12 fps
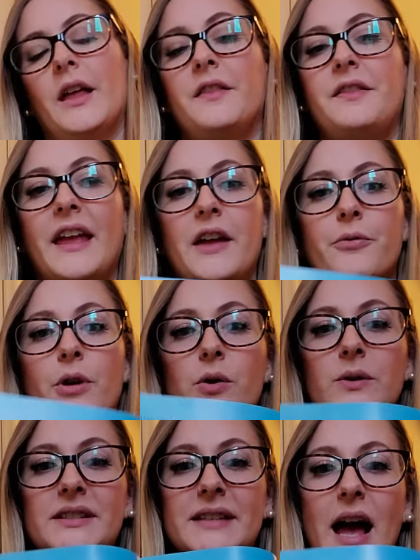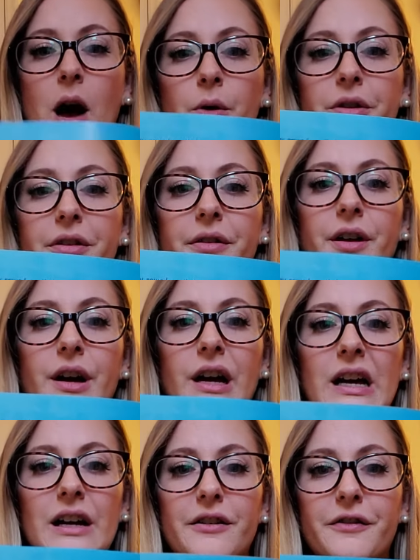They rode south
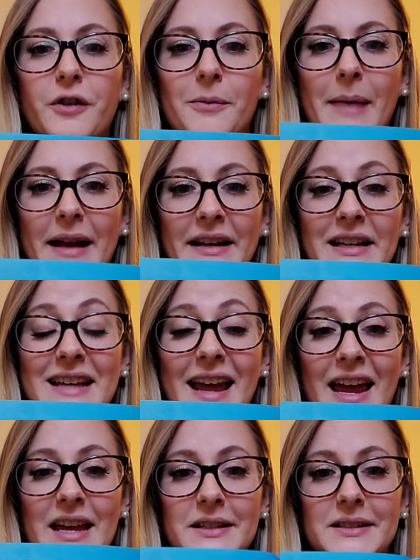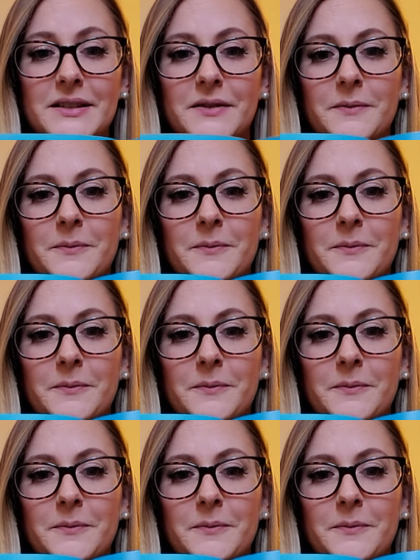for many days